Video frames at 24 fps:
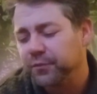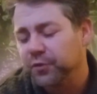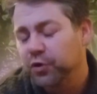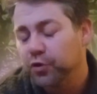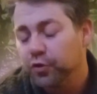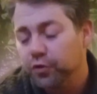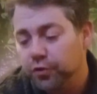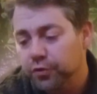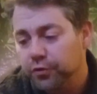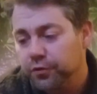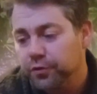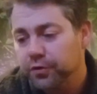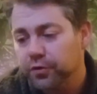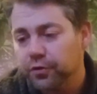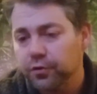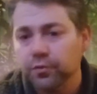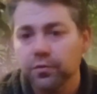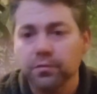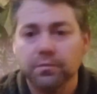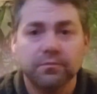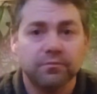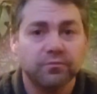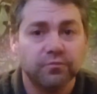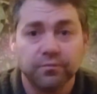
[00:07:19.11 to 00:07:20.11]

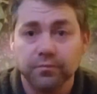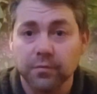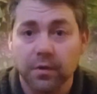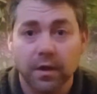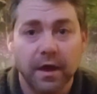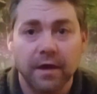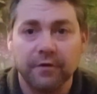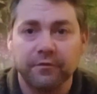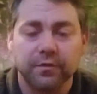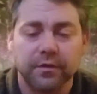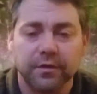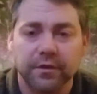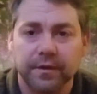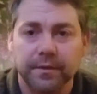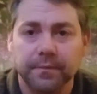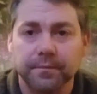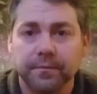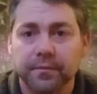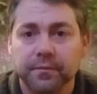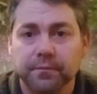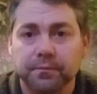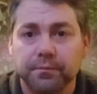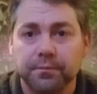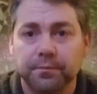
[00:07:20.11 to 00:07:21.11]
Guru,
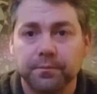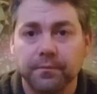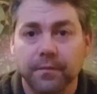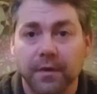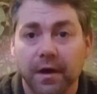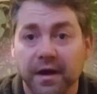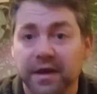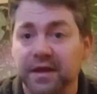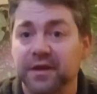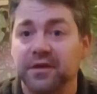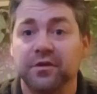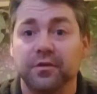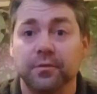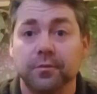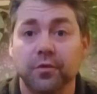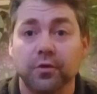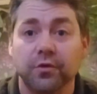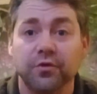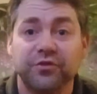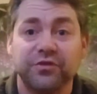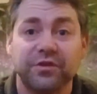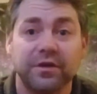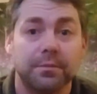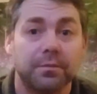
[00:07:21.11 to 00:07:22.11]
everything. I ended up
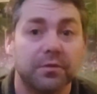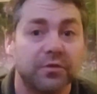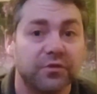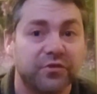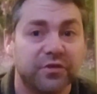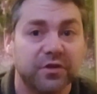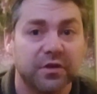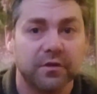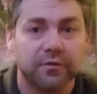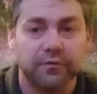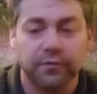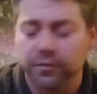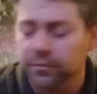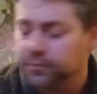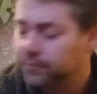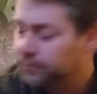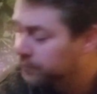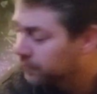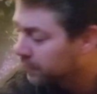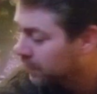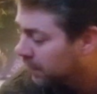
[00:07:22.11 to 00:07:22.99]
going Cheap and Cheerful.